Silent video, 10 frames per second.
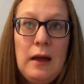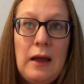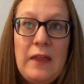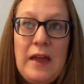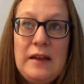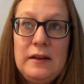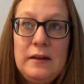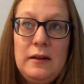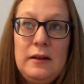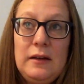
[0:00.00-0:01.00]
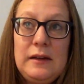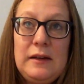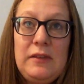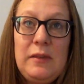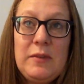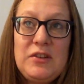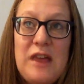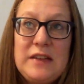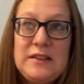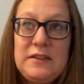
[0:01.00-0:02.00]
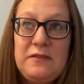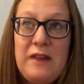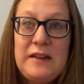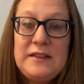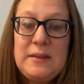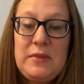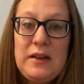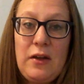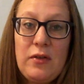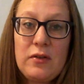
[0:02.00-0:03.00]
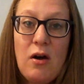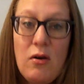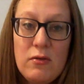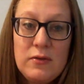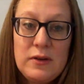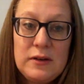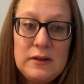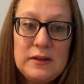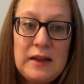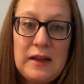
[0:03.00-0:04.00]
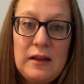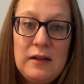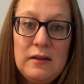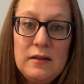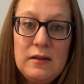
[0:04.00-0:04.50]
And then giving them a chance to find something on their own that could